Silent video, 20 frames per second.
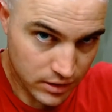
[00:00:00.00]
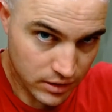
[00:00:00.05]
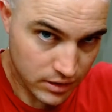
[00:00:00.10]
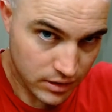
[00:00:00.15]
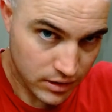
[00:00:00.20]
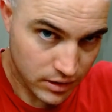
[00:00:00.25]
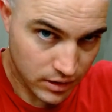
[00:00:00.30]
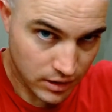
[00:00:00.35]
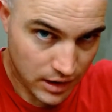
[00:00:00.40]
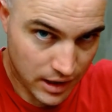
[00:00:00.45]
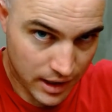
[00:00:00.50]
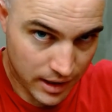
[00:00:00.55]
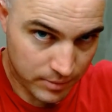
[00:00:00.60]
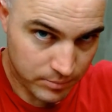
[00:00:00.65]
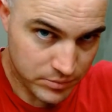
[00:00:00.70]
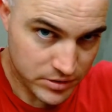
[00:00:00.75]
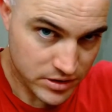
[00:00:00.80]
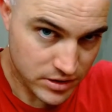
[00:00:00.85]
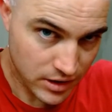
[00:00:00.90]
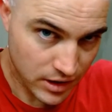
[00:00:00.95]
the lime
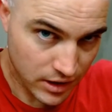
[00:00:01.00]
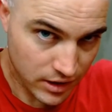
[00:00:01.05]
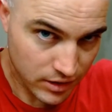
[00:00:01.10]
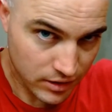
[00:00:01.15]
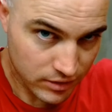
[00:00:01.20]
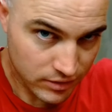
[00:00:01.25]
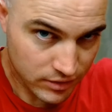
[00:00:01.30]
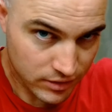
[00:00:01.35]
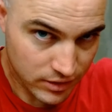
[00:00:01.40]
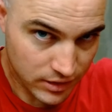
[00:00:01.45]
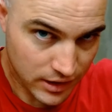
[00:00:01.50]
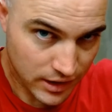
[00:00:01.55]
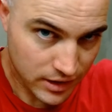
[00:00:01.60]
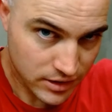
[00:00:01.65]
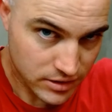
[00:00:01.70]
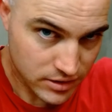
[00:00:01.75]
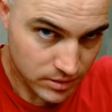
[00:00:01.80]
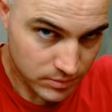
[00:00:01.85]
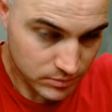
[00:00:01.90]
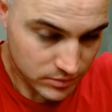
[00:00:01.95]
scent, and that
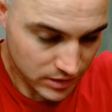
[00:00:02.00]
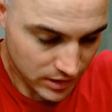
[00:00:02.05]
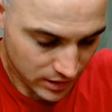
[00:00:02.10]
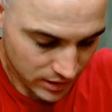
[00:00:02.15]
seems like